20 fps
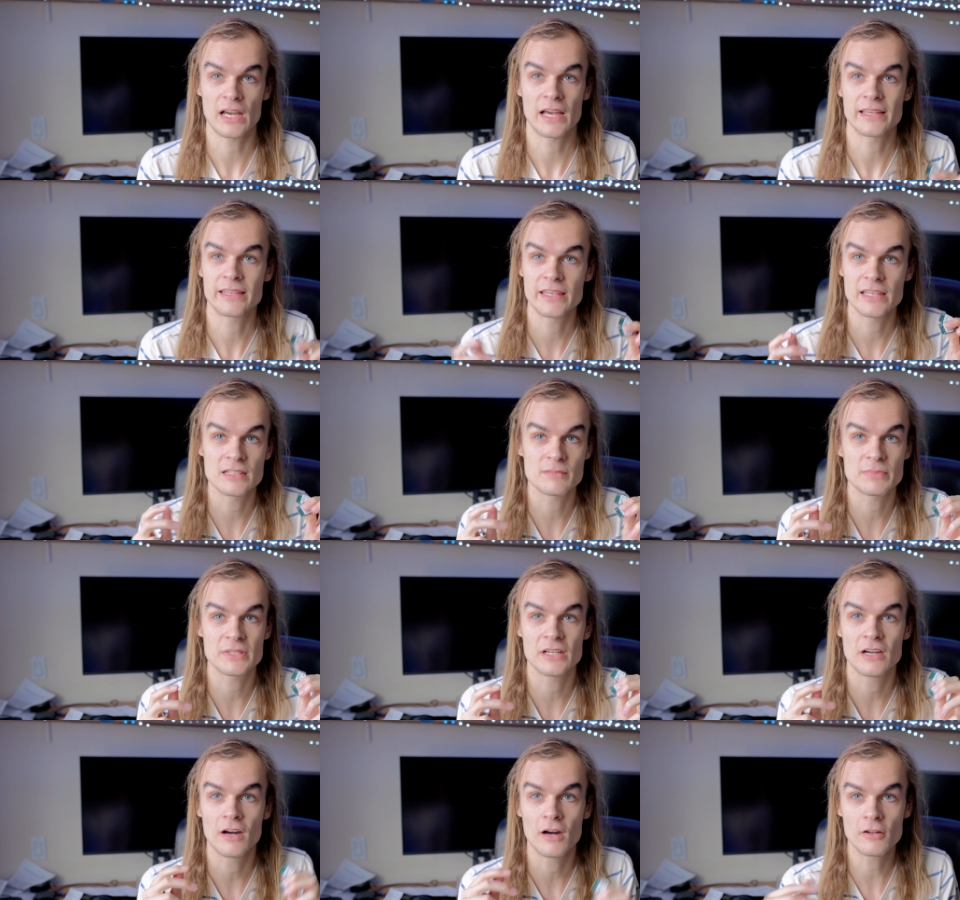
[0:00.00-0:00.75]
I can't
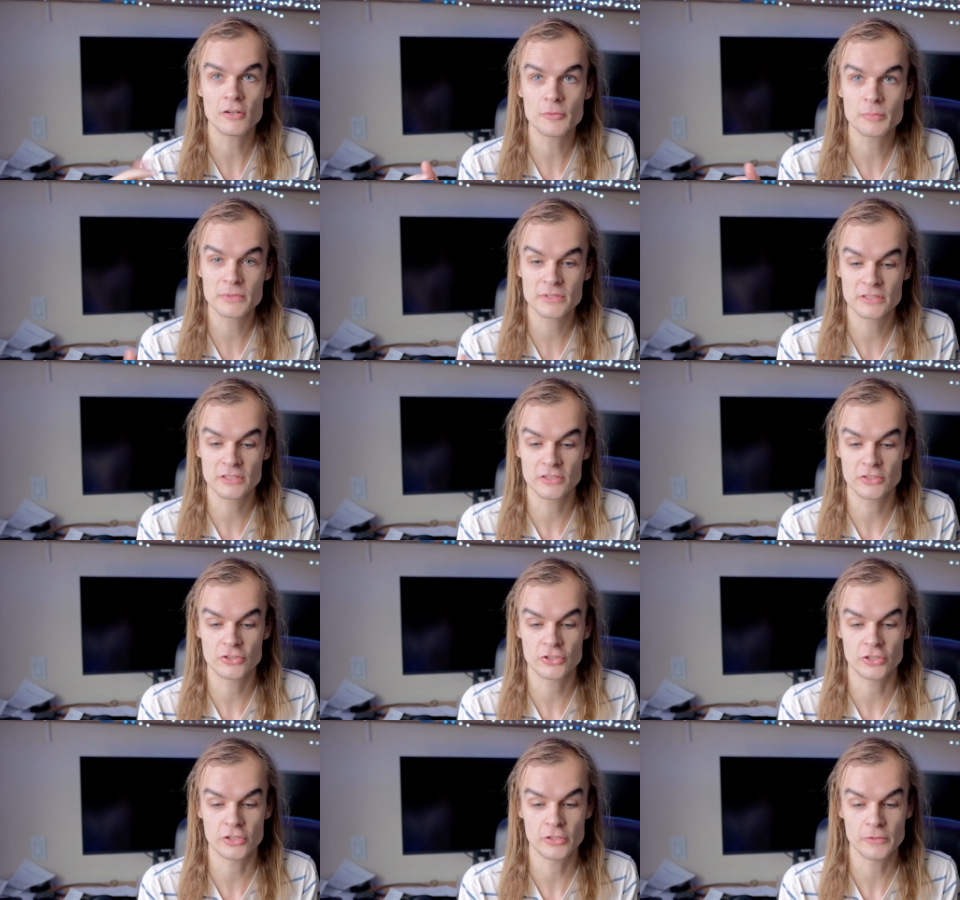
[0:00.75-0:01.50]
be
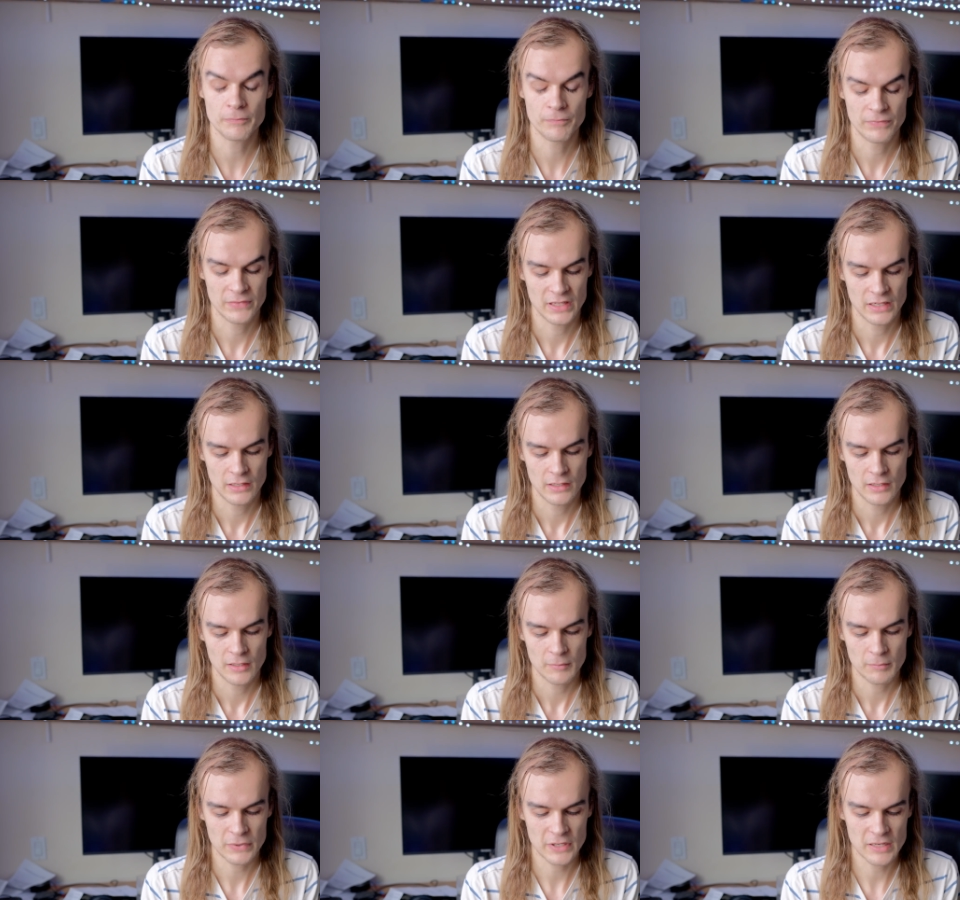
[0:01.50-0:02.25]
100% sure,
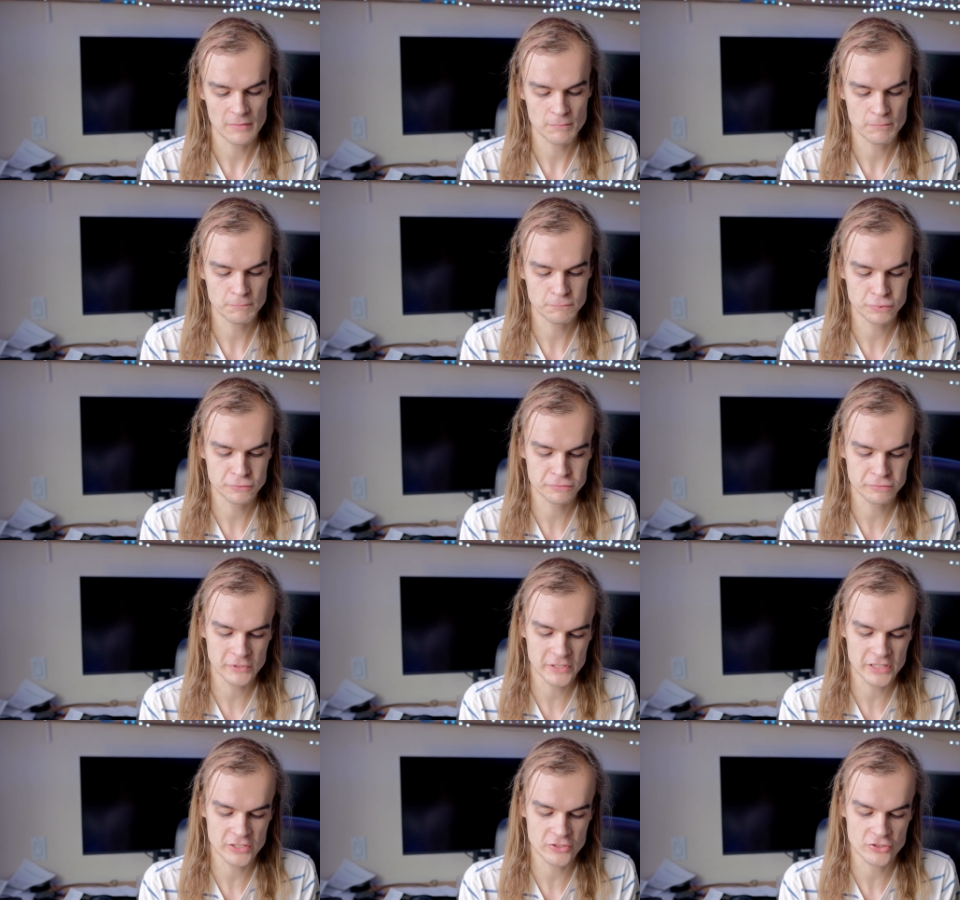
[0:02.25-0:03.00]
but I'm
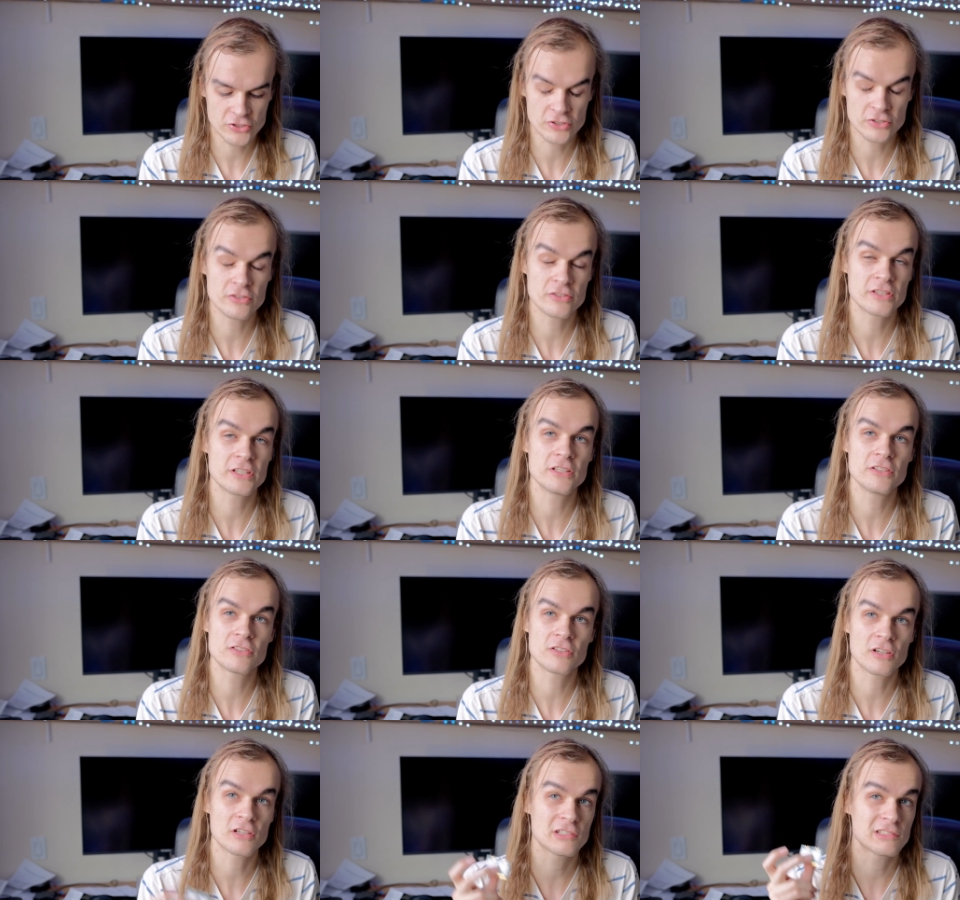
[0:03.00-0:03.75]
pretty sure
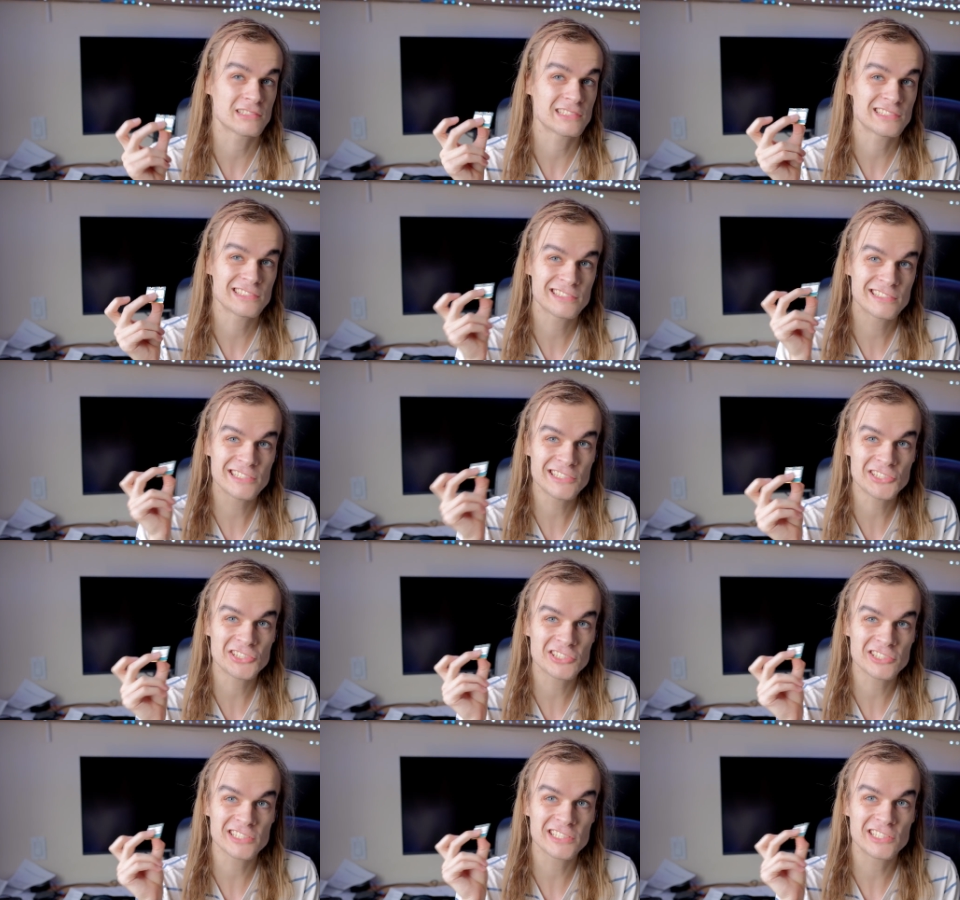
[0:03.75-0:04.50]
these are
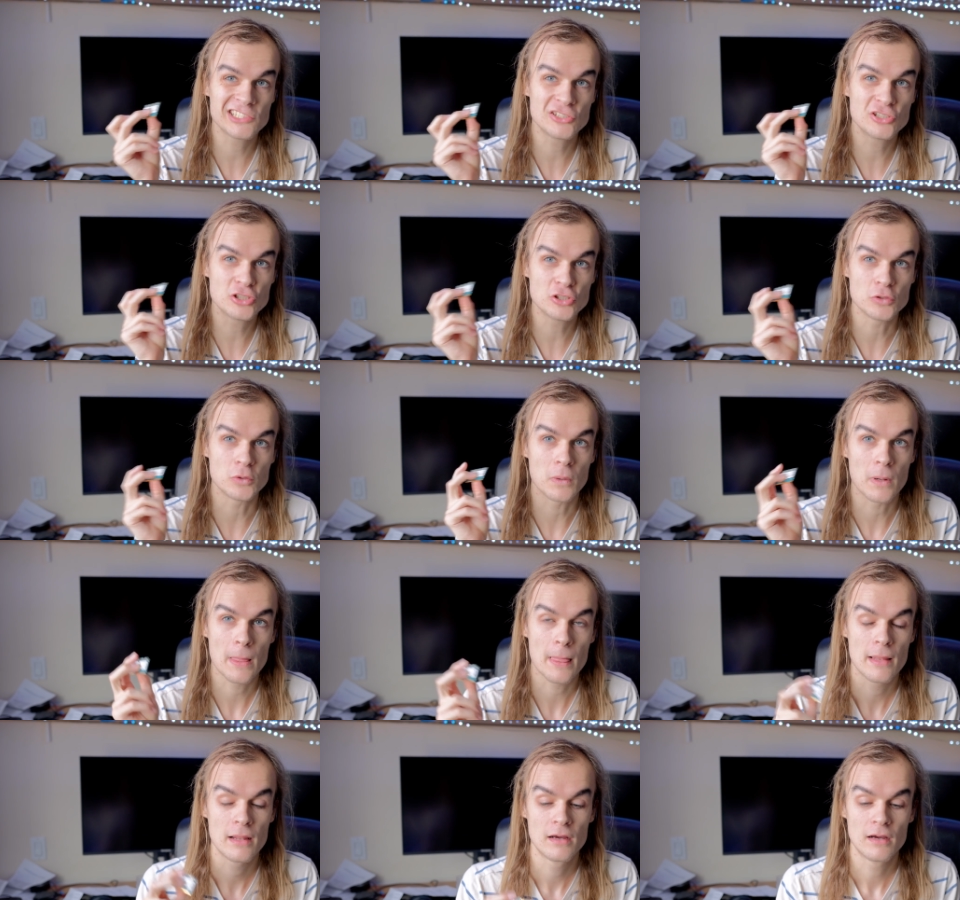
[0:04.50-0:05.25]
essentially new,
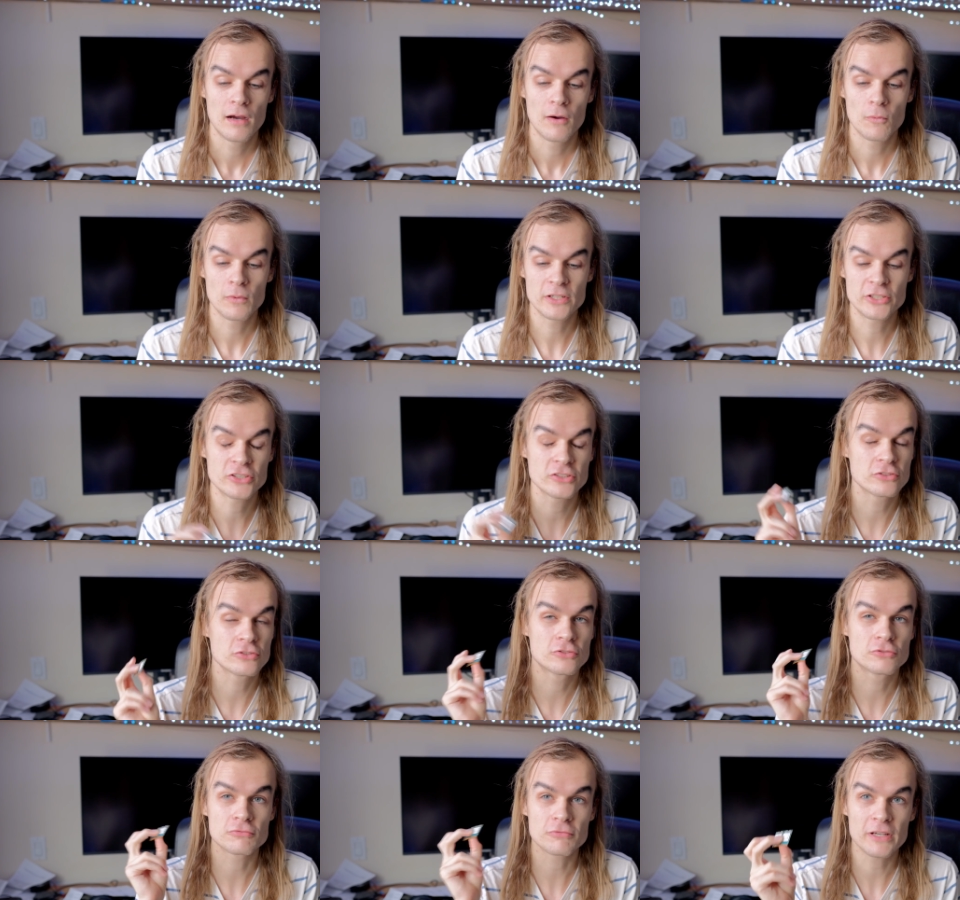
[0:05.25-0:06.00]
which
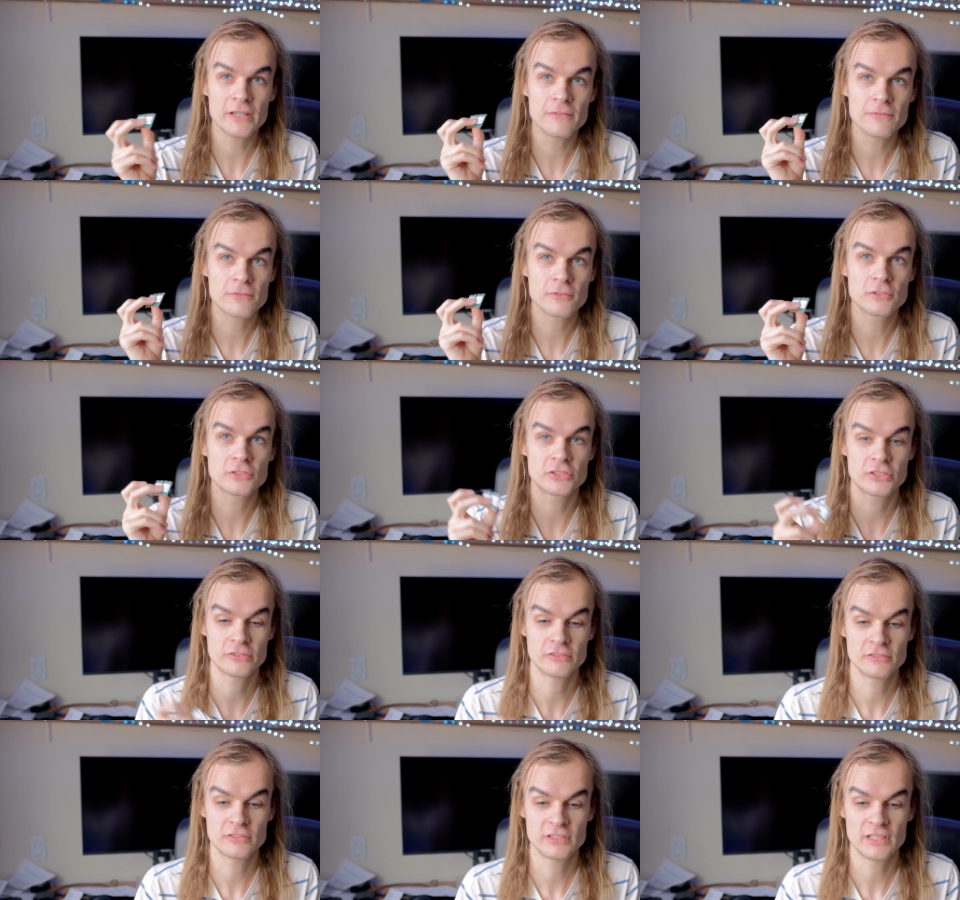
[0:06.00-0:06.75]
is great for
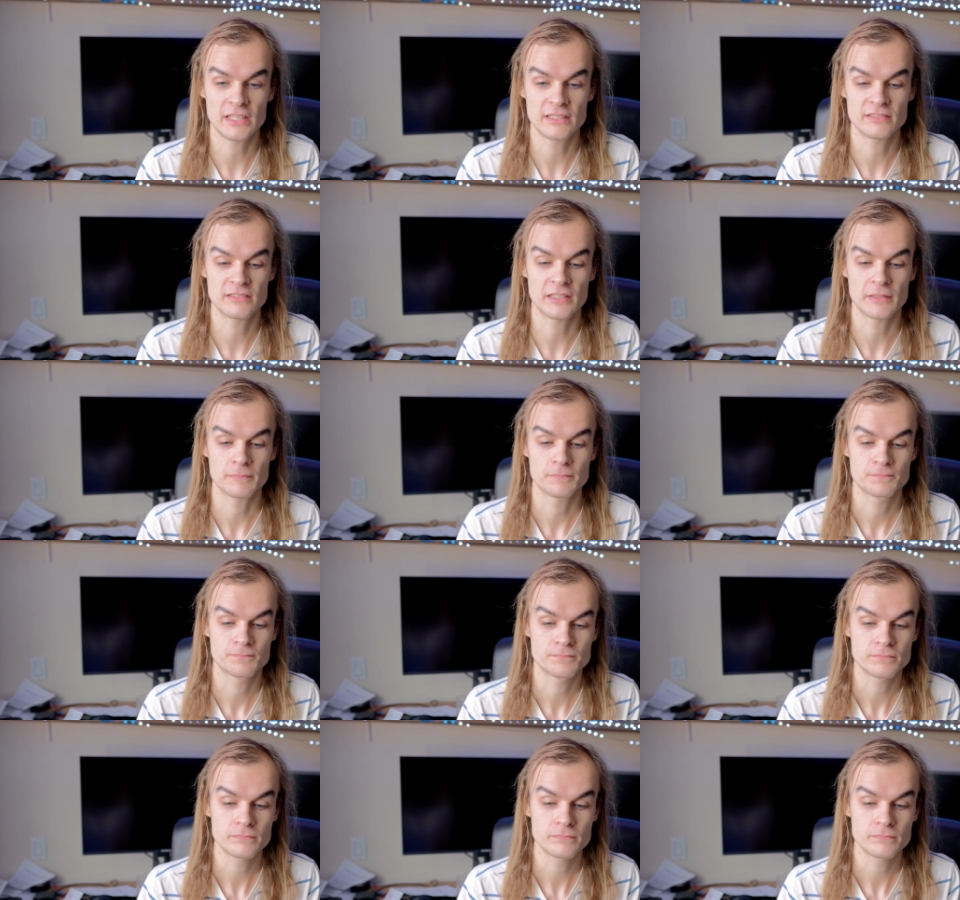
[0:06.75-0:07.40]
endurance testing.